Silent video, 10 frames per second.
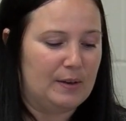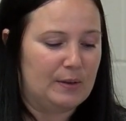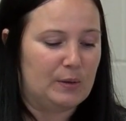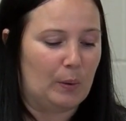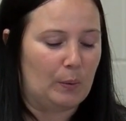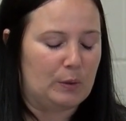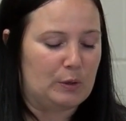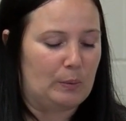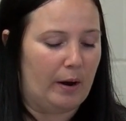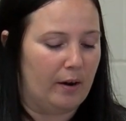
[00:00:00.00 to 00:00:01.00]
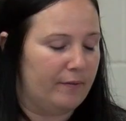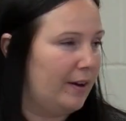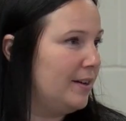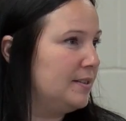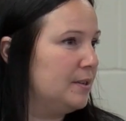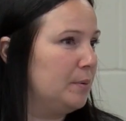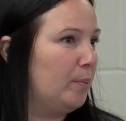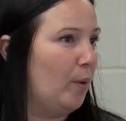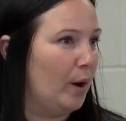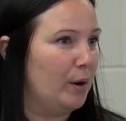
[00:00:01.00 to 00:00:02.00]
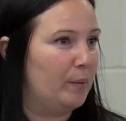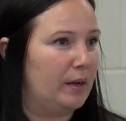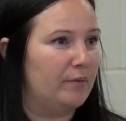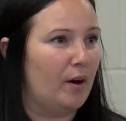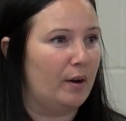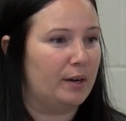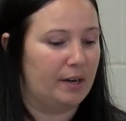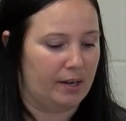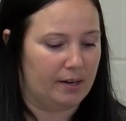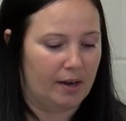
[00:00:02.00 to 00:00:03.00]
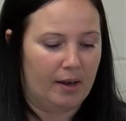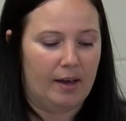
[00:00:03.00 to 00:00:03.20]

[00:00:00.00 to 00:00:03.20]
So to paraphrase the report, we've audited